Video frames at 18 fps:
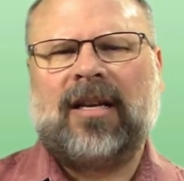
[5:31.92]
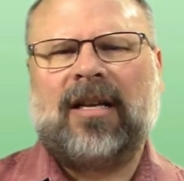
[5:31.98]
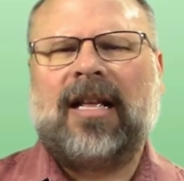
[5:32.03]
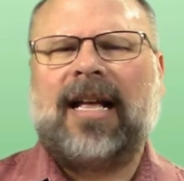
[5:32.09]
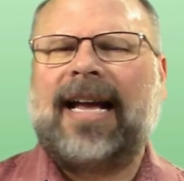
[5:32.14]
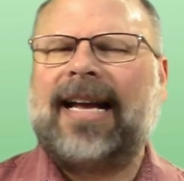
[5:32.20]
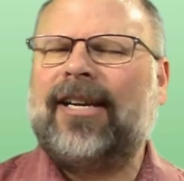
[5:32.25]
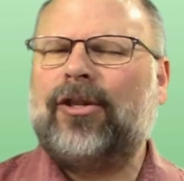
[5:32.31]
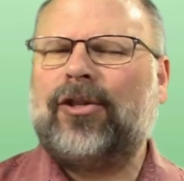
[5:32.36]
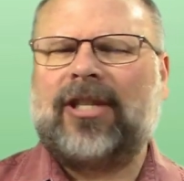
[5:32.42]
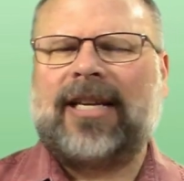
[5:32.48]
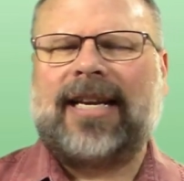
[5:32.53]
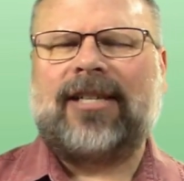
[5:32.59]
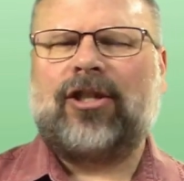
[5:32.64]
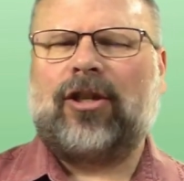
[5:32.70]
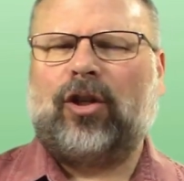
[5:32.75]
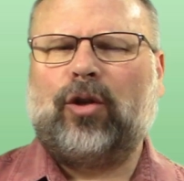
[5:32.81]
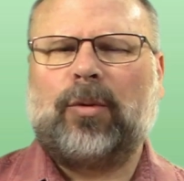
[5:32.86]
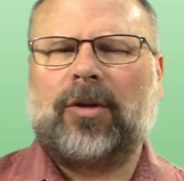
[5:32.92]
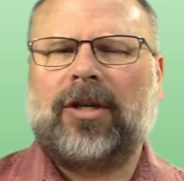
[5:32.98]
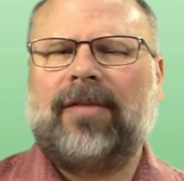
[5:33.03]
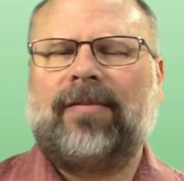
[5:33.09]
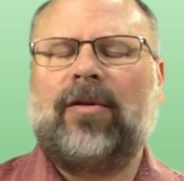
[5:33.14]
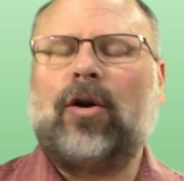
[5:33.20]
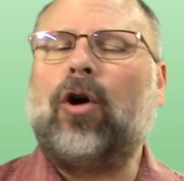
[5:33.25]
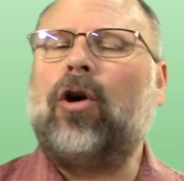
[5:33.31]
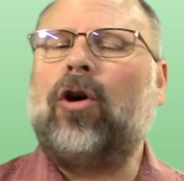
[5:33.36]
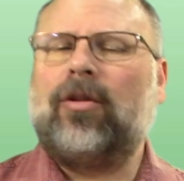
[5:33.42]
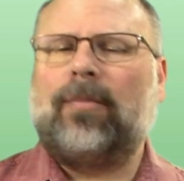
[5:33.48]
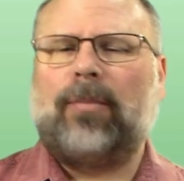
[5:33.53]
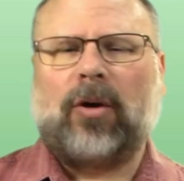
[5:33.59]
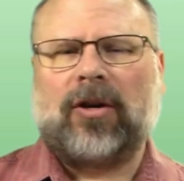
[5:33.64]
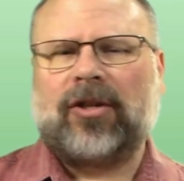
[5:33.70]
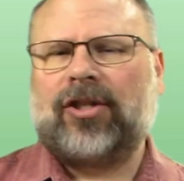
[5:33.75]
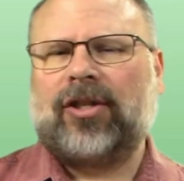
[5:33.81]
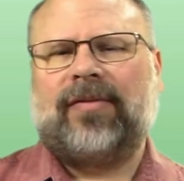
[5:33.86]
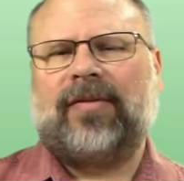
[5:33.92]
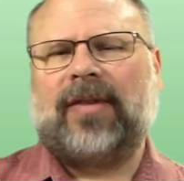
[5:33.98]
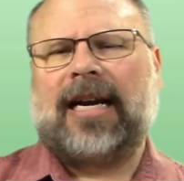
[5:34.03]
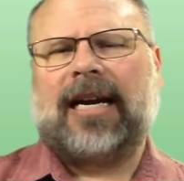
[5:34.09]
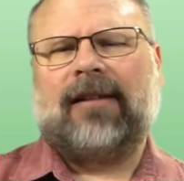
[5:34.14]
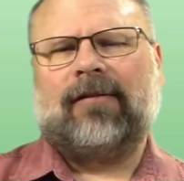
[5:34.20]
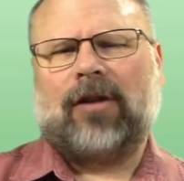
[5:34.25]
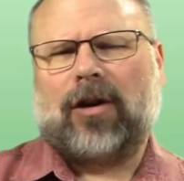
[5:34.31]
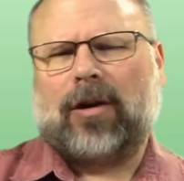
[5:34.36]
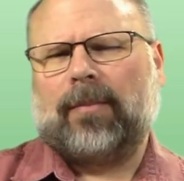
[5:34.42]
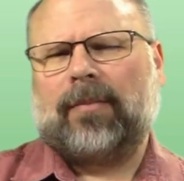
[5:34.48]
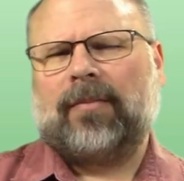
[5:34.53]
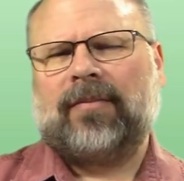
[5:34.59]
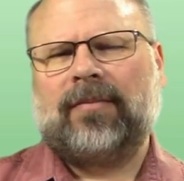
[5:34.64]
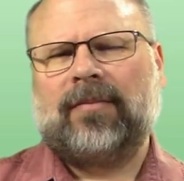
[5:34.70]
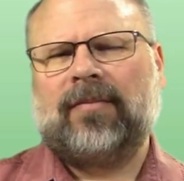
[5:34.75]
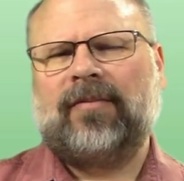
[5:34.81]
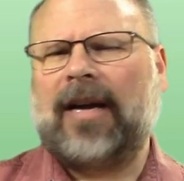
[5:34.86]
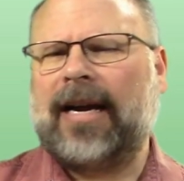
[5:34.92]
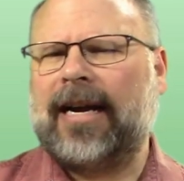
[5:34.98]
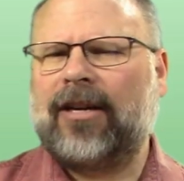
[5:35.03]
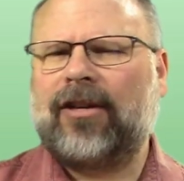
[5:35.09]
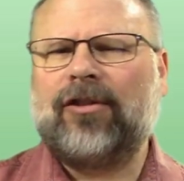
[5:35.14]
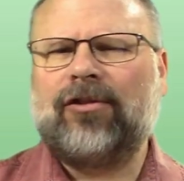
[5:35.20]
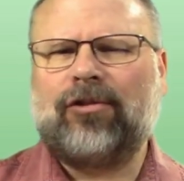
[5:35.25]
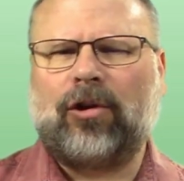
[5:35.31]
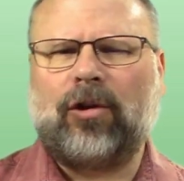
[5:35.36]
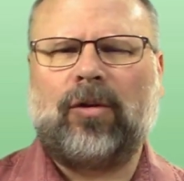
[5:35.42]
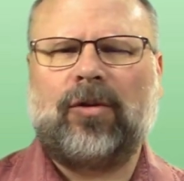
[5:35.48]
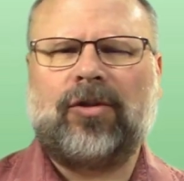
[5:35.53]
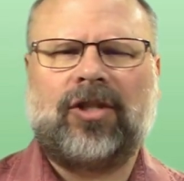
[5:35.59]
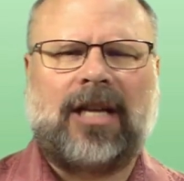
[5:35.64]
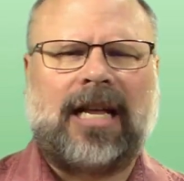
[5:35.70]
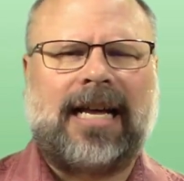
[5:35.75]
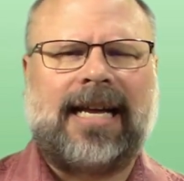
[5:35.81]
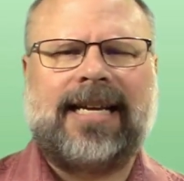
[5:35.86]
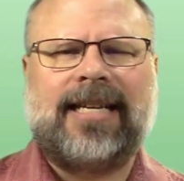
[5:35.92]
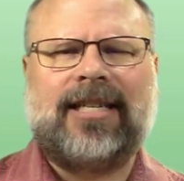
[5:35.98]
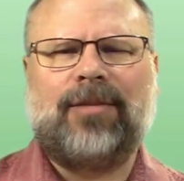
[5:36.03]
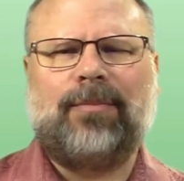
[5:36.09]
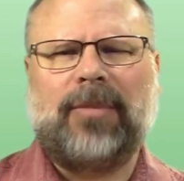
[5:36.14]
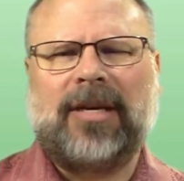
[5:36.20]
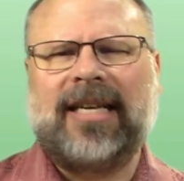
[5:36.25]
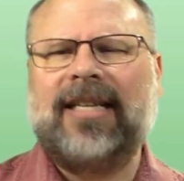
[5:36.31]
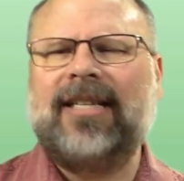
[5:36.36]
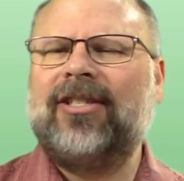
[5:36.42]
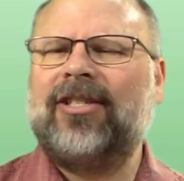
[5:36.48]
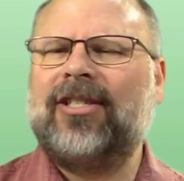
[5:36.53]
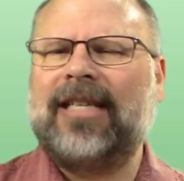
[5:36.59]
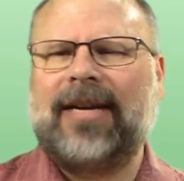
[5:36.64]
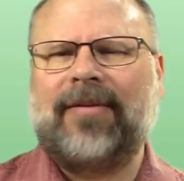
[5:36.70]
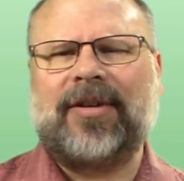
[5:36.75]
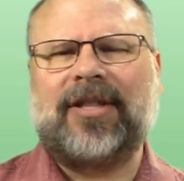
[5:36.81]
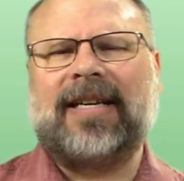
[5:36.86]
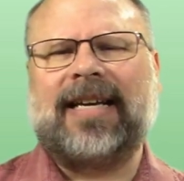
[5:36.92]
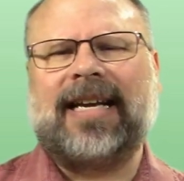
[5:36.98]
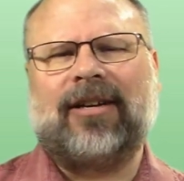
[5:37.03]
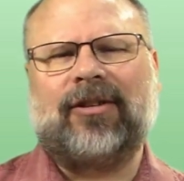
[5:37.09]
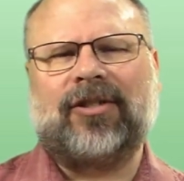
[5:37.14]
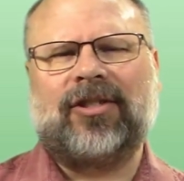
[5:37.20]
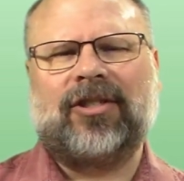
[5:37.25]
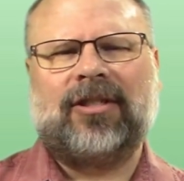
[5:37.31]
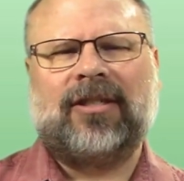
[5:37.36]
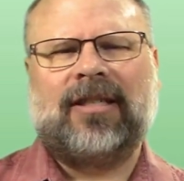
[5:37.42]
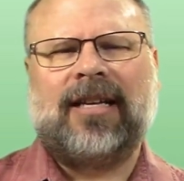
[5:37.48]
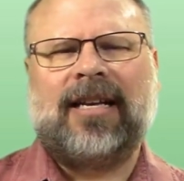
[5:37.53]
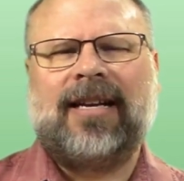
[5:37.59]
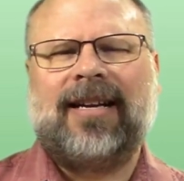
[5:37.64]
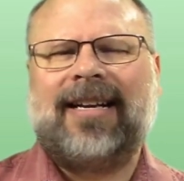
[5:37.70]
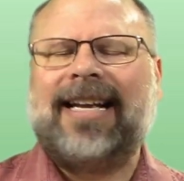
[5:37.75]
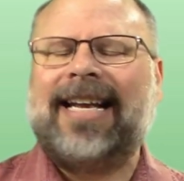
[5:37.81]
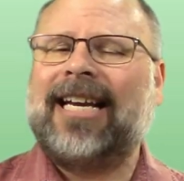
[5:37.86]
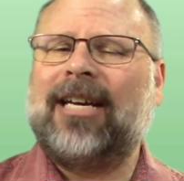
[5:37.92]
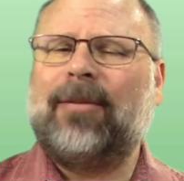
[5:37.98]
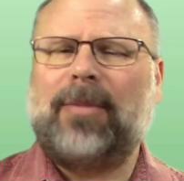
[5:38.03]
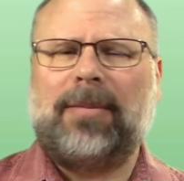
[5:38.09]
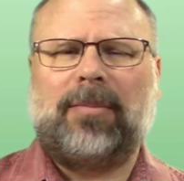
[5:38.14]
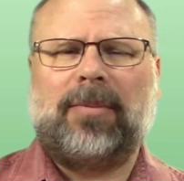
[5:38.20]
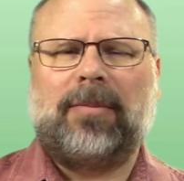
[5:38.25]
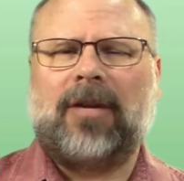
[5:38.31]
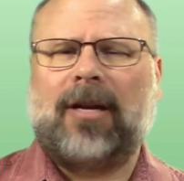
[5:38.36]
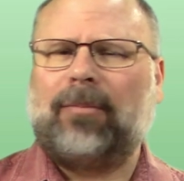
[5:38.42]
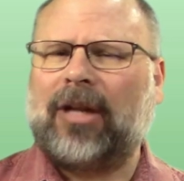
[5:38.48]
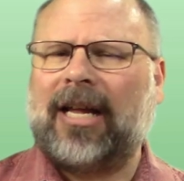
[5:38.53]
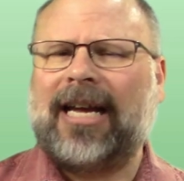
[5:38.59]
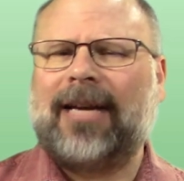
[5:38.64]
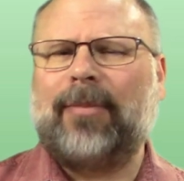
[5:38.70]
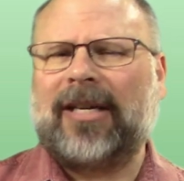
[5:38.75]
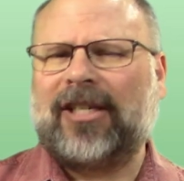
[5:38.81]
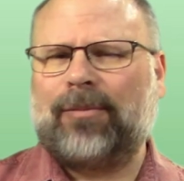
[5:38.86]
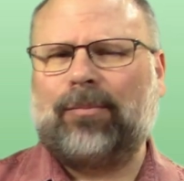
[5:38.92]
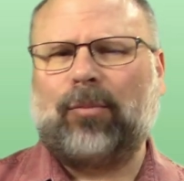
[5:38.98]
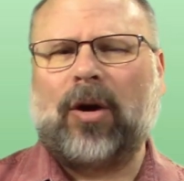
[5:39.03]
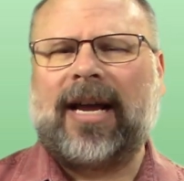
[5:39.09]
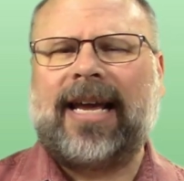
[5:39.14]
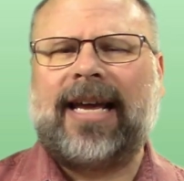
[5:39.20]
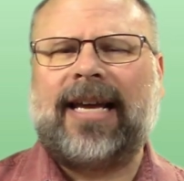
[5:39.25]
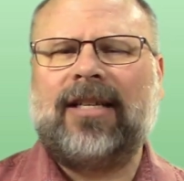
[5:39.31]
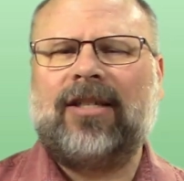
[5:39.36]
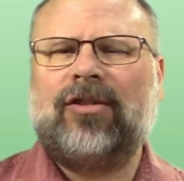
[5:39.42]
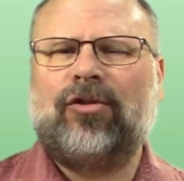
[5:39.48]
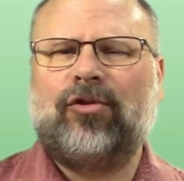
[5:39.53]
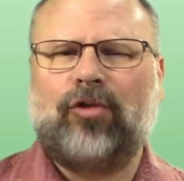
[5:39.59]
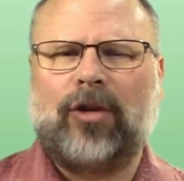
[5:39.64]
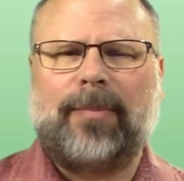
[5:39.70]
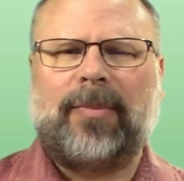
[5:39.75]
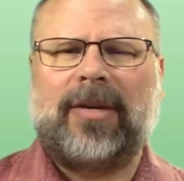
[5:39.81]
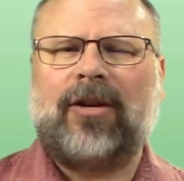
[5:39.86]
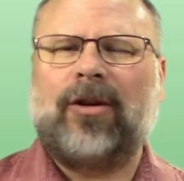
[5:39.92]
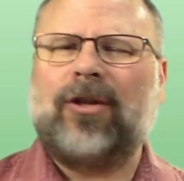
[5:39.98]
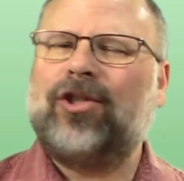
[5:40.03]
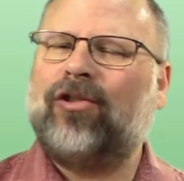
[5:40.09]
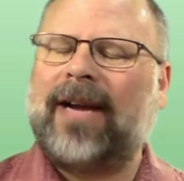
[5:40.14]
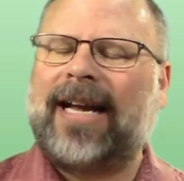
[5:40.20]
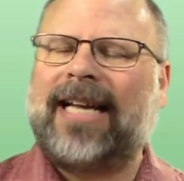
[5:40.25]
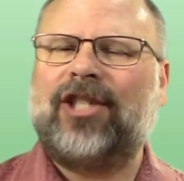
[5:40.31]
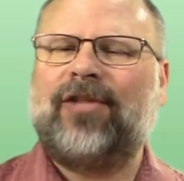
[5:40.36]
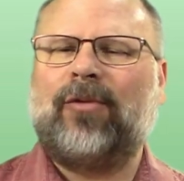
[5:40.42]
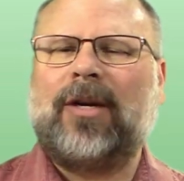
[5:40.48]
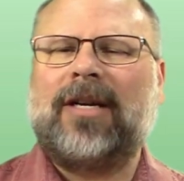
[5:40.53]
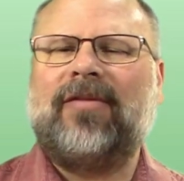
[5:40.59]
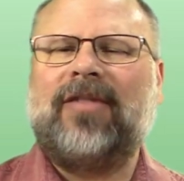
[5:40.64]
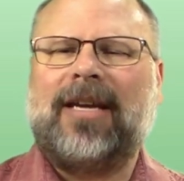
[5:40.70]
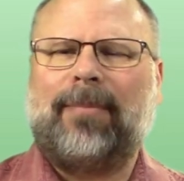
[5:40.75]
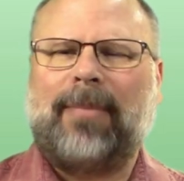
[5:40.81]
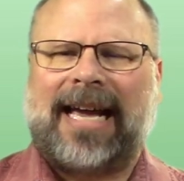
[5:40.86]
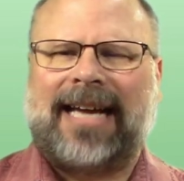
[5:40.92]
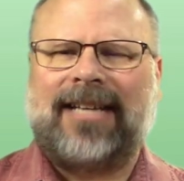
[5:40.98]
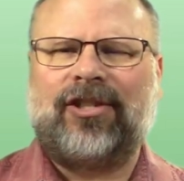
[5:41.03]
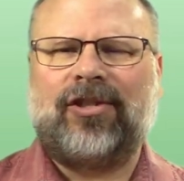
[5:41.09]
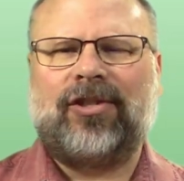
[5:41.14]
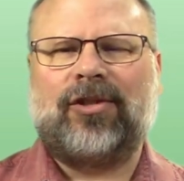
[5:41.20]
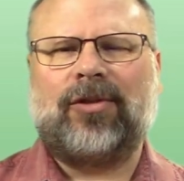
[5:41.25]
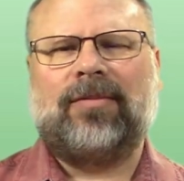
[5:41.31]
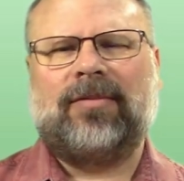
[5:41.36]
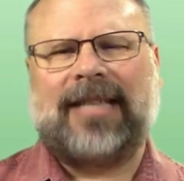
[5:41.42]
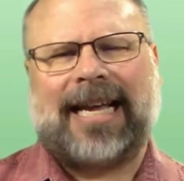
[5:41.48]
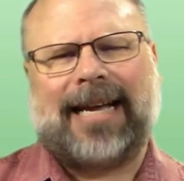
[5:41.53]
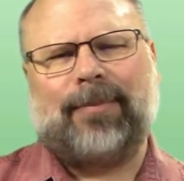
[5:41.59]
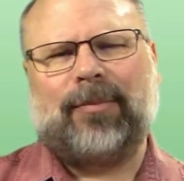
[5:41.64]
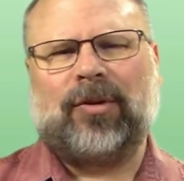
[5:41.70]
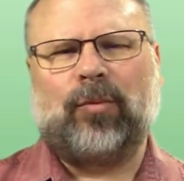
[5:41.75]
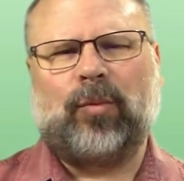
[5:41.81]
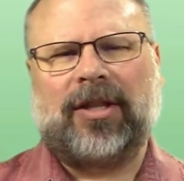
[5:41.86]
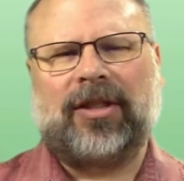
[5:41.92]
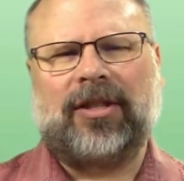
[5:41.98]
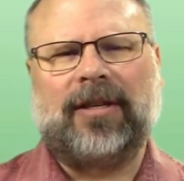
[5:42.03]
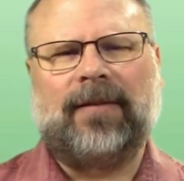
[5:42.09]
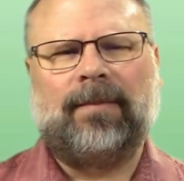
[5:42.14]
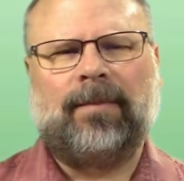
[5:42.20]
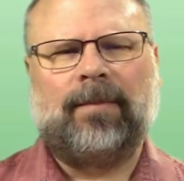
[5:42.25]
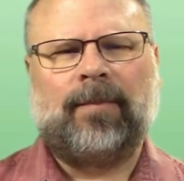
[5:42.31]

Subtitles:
I use it as a lubricant for all the parts of the firearm: fire control, slides, pins, and everything else. It can be applied by spraying, dripping, or transferring via patches or dampened with it.